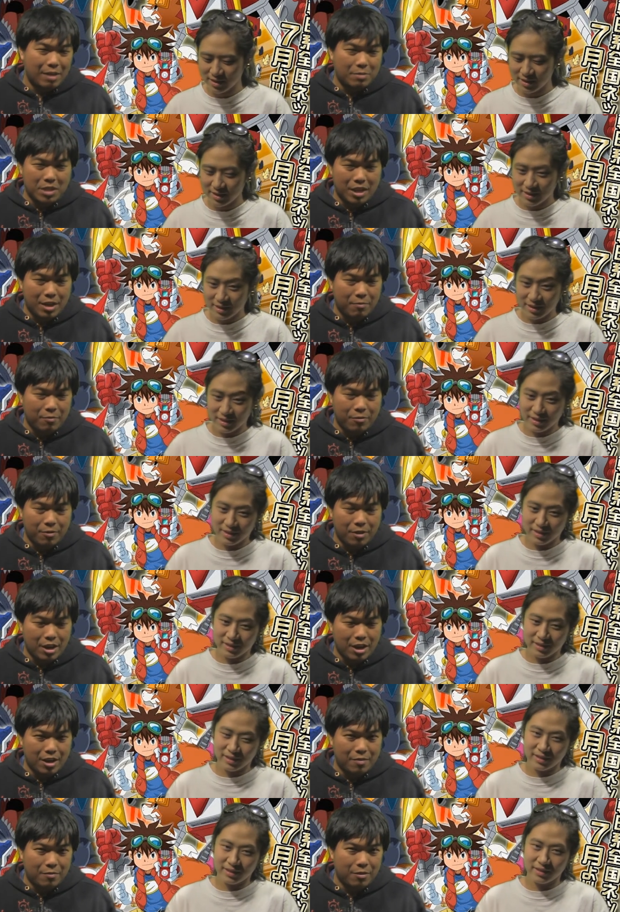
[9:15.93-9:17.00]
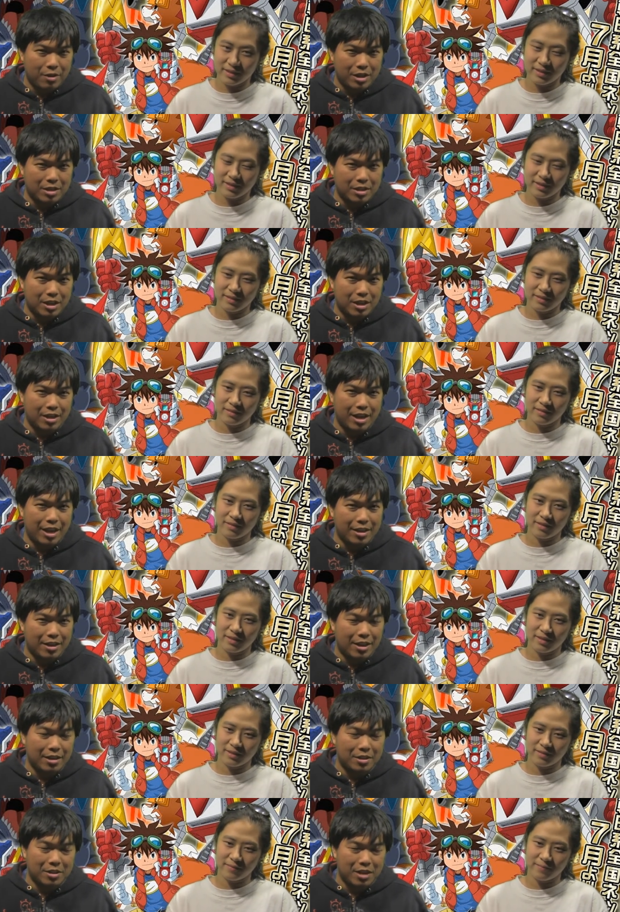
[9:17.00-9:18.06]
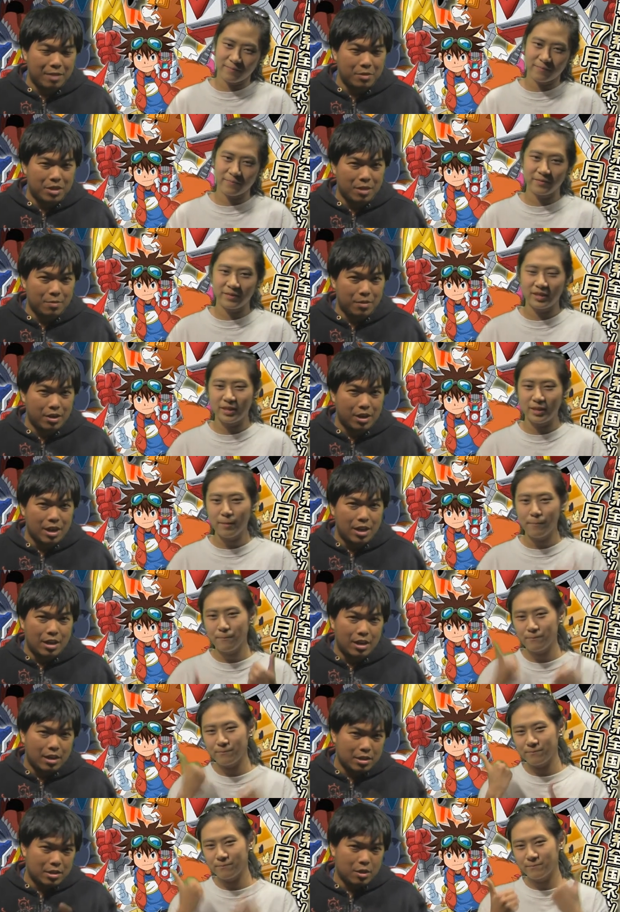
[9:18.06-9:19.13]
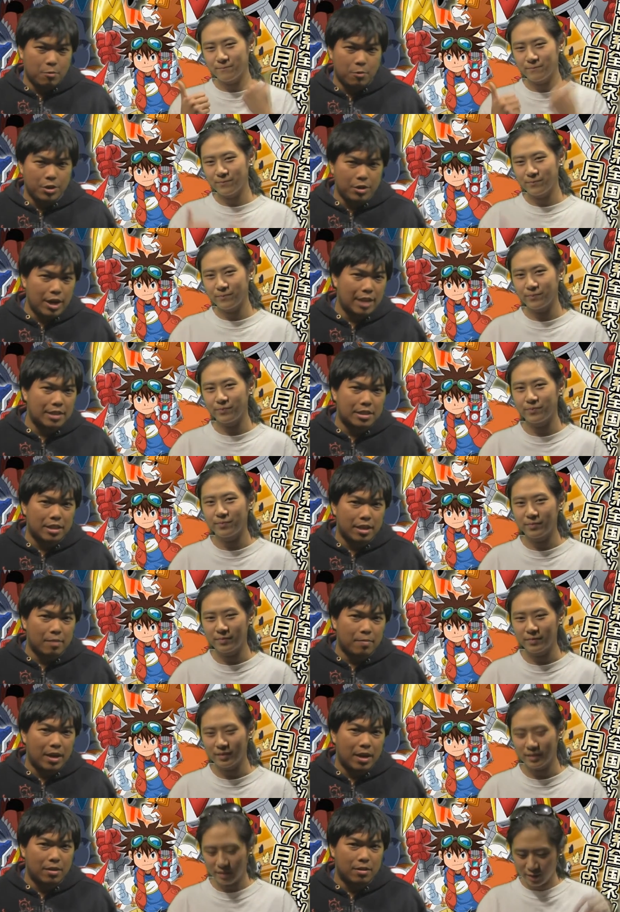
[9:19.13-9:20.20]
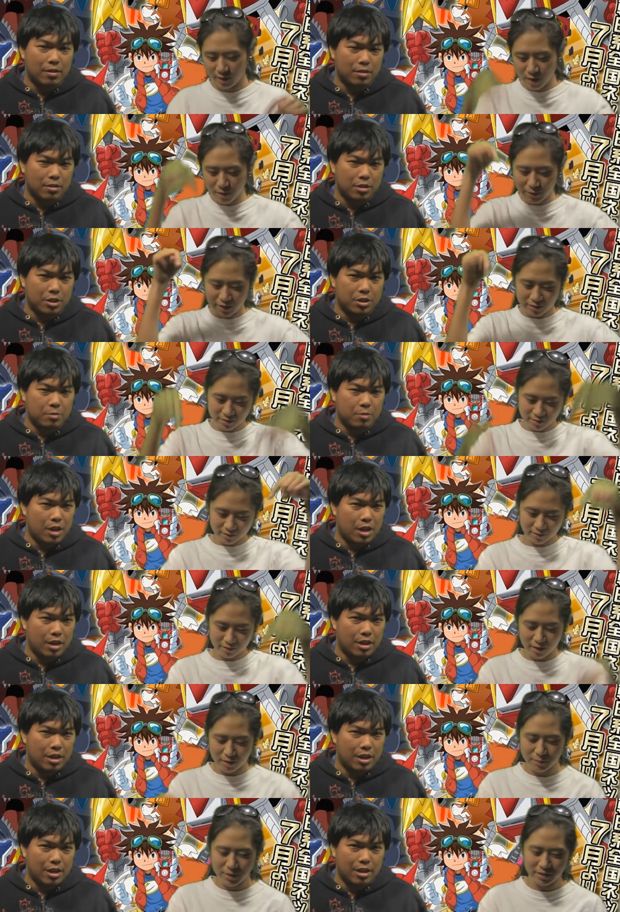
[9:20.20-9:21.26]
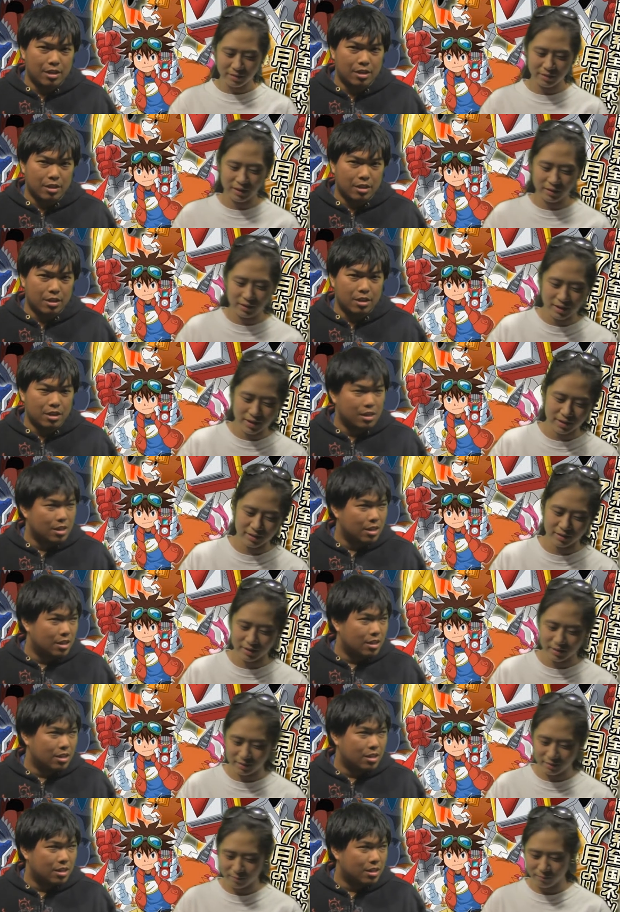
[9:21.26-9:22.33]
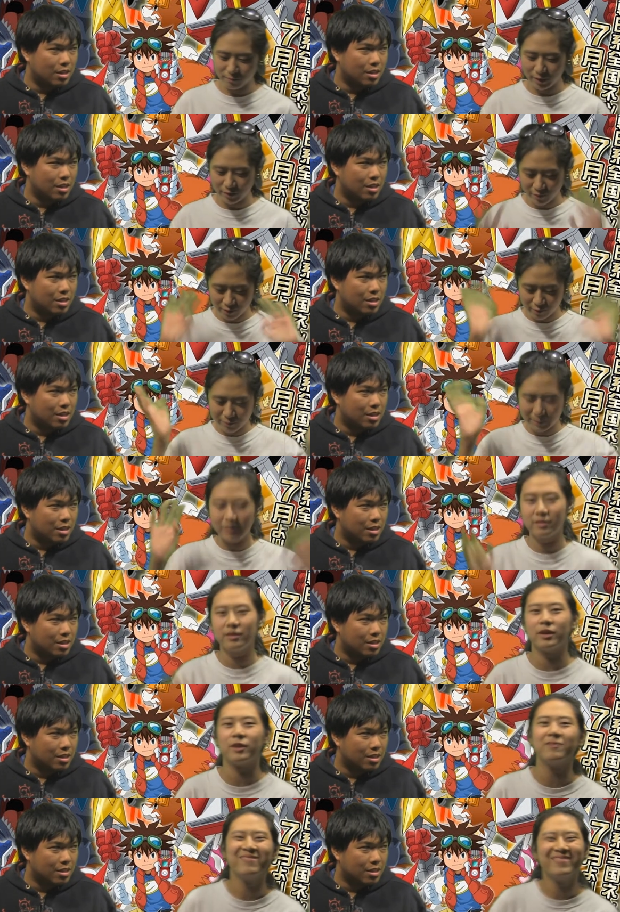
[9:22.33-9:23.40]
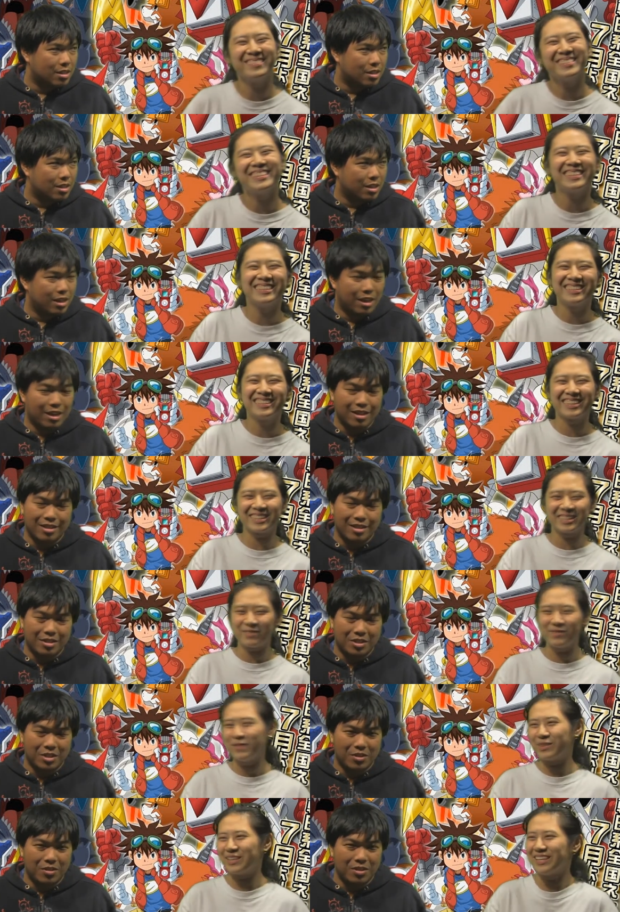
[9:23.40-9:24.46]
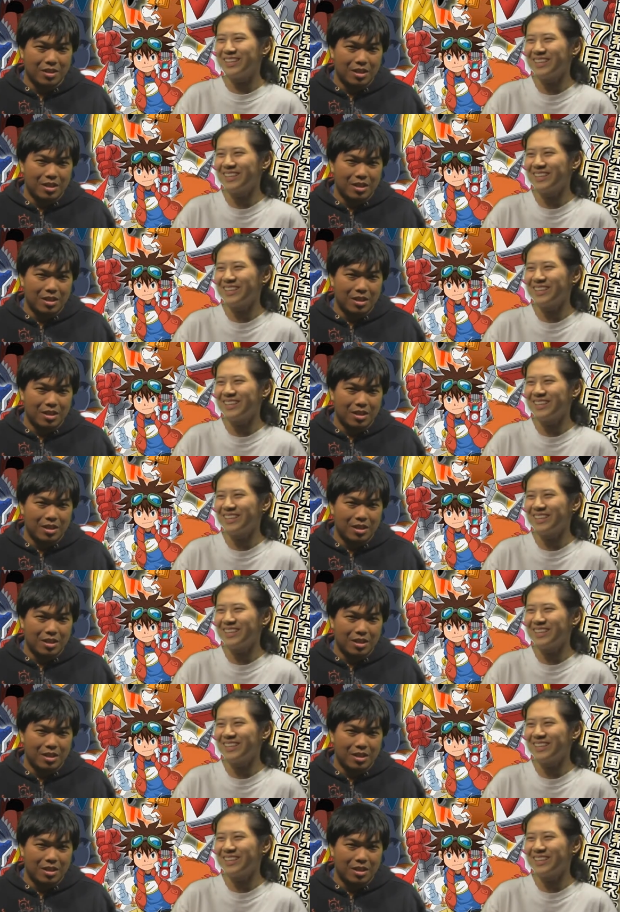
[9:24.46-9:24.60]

Speaker 1: of wraps it up for, uh, for us on Ani-Holic Time Chamber. Yeah. Let us know what you guys think about Comments. Digimon. Uh, Comment
Speaker 2: uh, and like and make fun of me, you know.
Speaker 1: Yeah. Because I'm so never